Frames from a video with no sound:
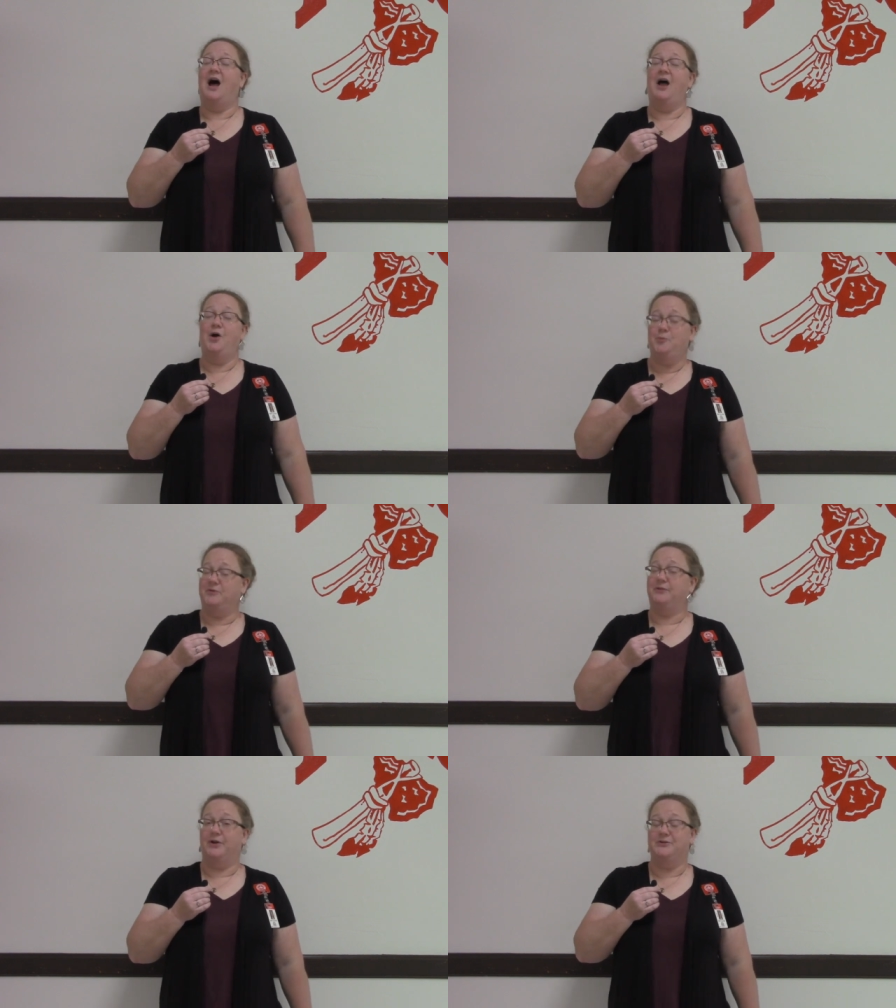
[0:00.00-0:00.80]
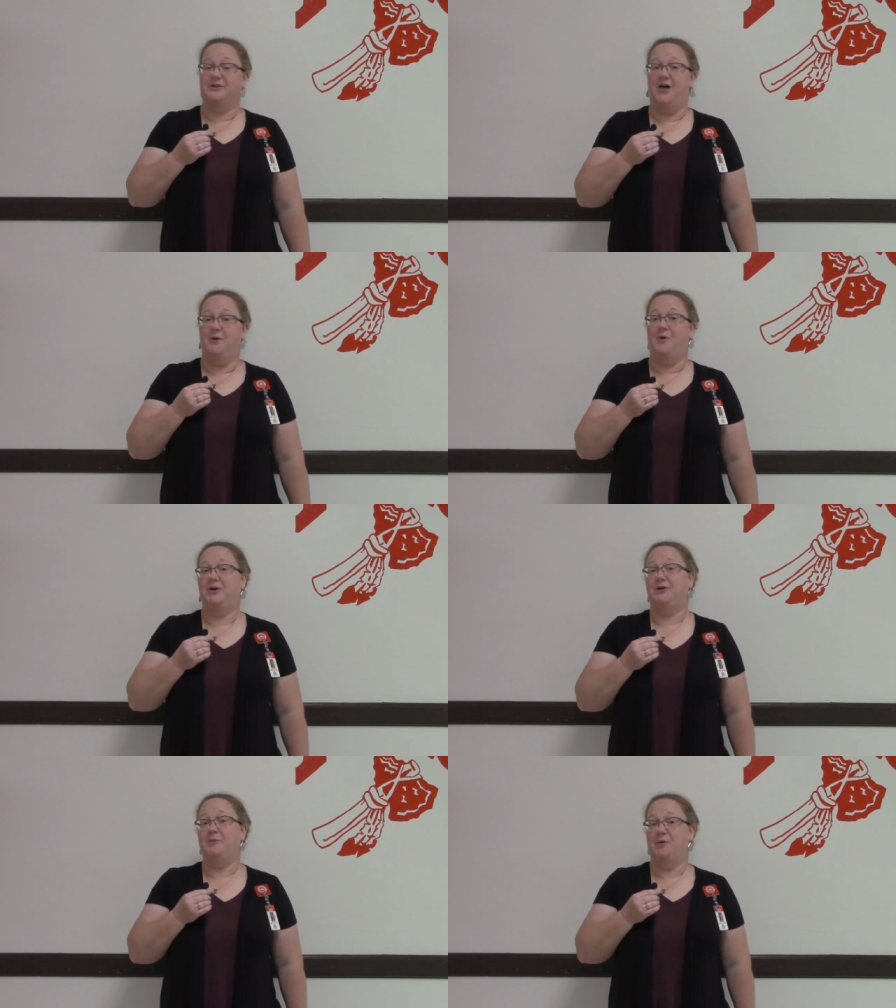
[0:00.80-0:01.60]
I hope you've learned a lot
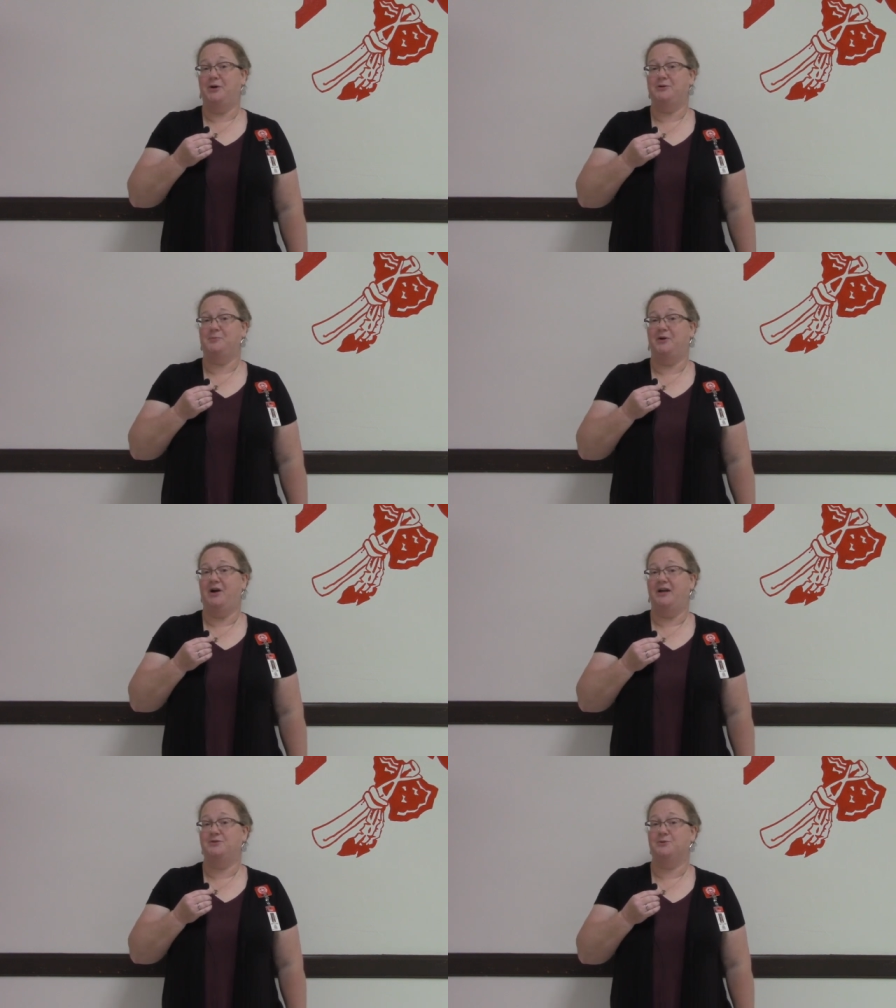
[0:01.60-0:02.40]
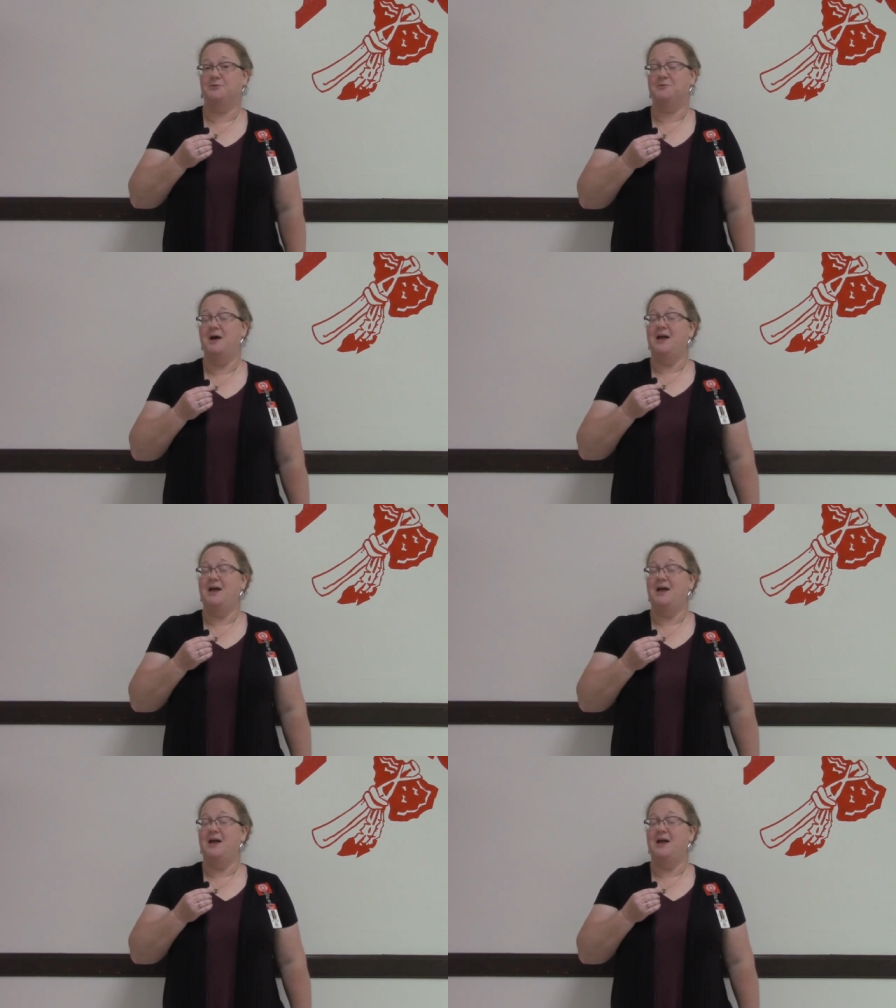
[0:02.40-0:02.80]
while you're at Parkersburg High School,